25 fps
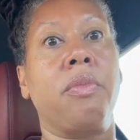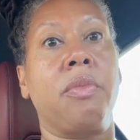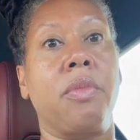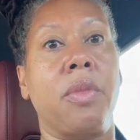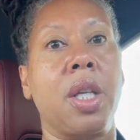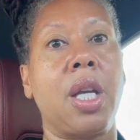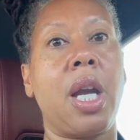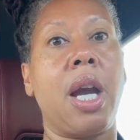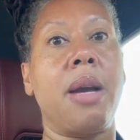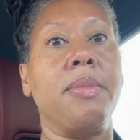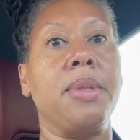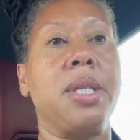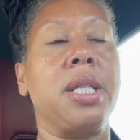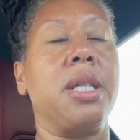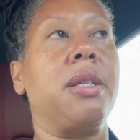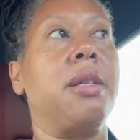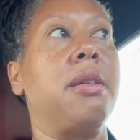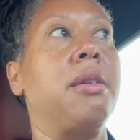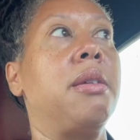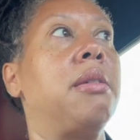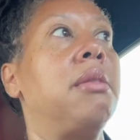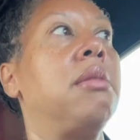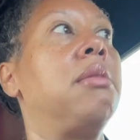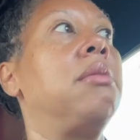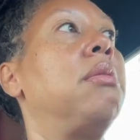come to
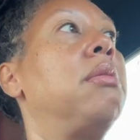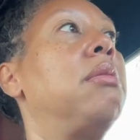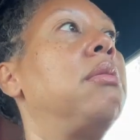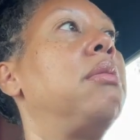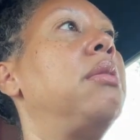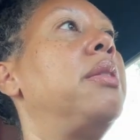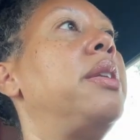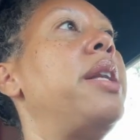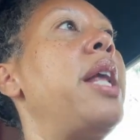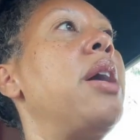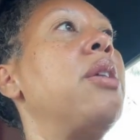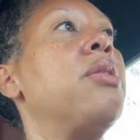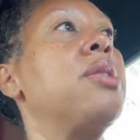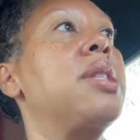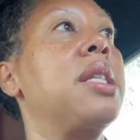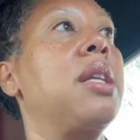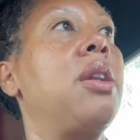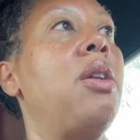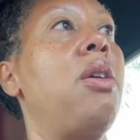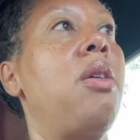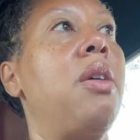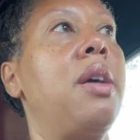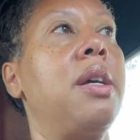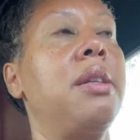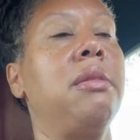the nail
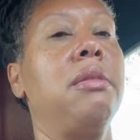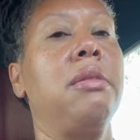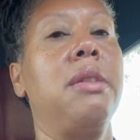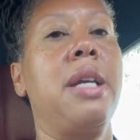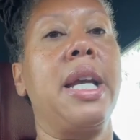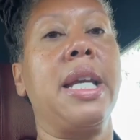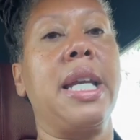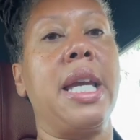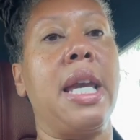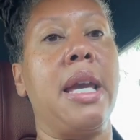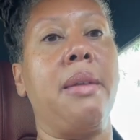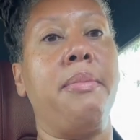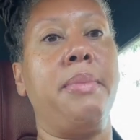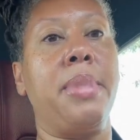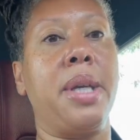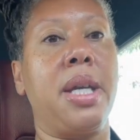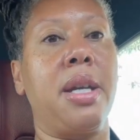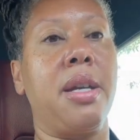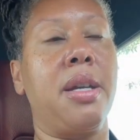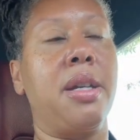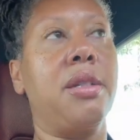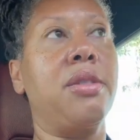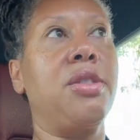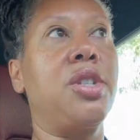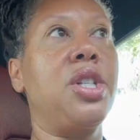salon again
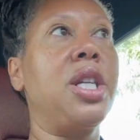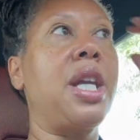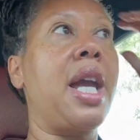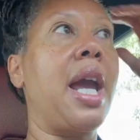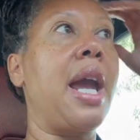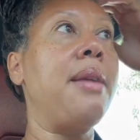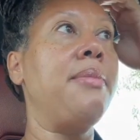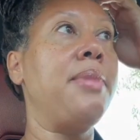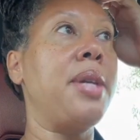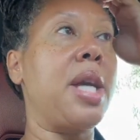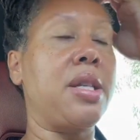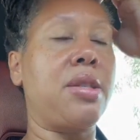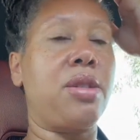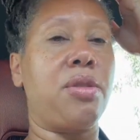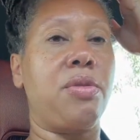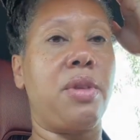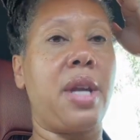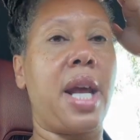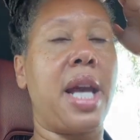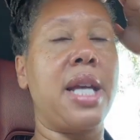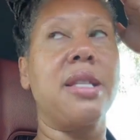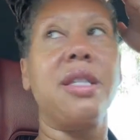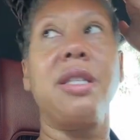because she came yesterday.